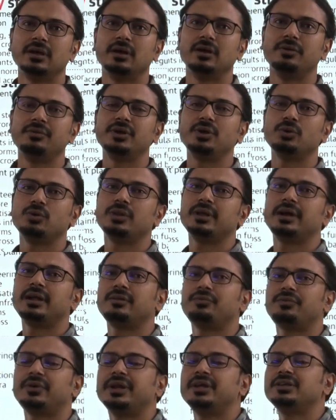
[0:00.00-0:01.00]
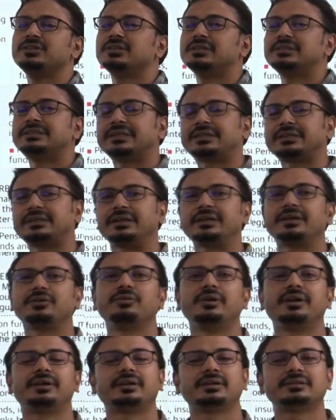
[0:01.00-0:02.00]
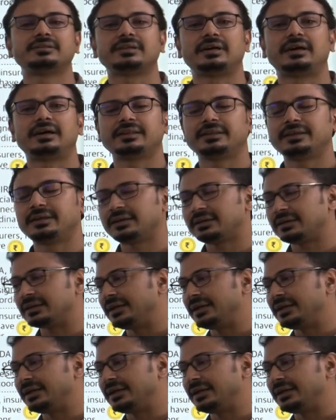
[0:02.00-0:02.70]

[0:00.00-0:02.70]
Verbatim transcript: We know that financial sector regulators are there,